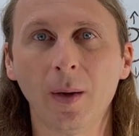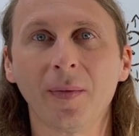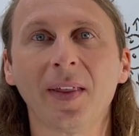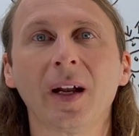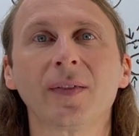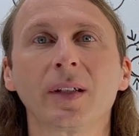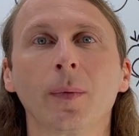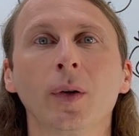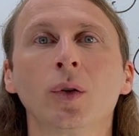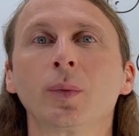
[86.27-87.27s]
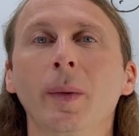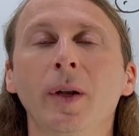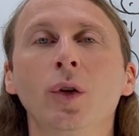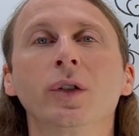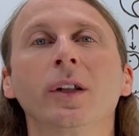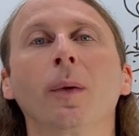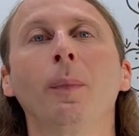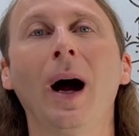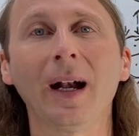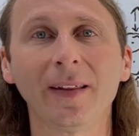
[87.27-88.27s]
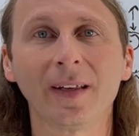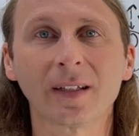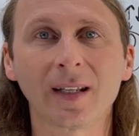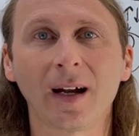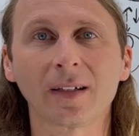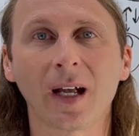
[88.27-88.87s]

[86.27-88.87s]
Think of someone who's maybe using their body the entire